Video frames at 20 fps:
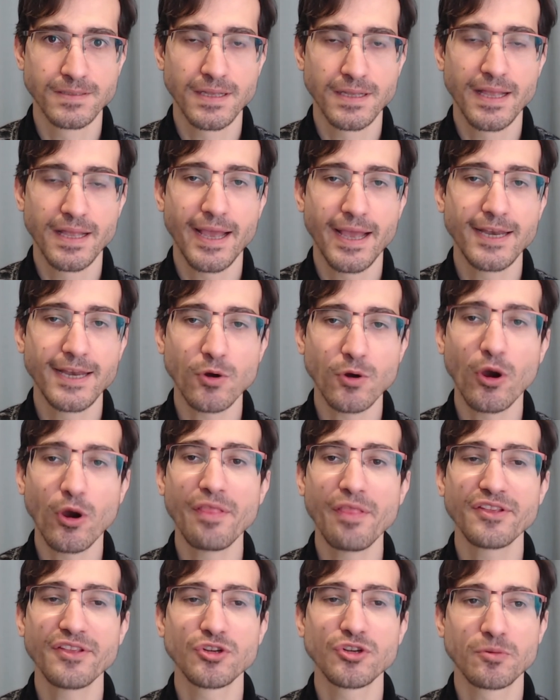An oil
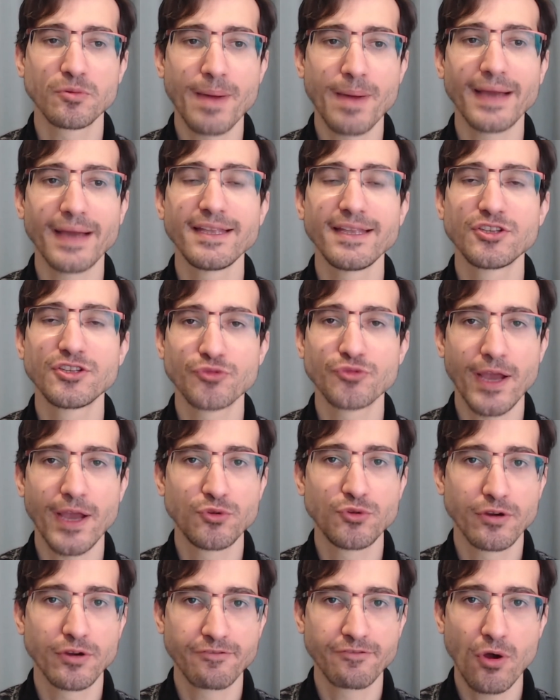that your body tried
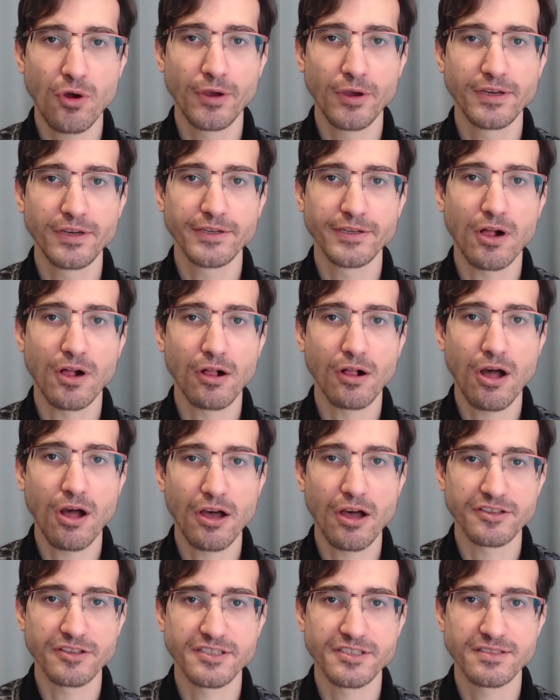to avoid at all
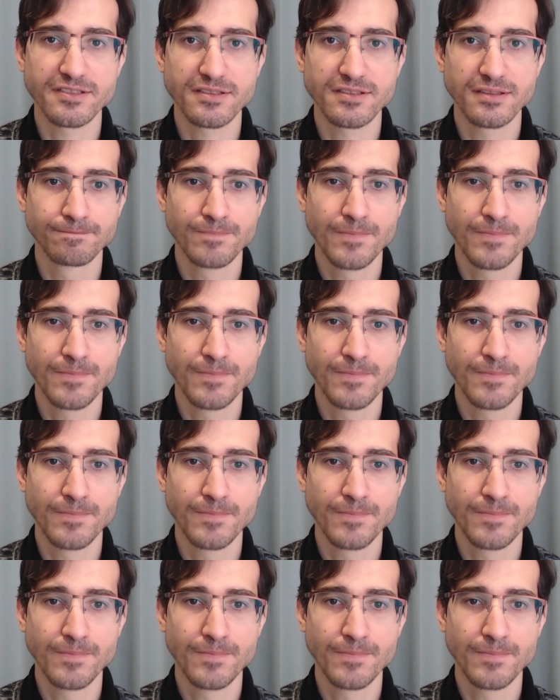costs.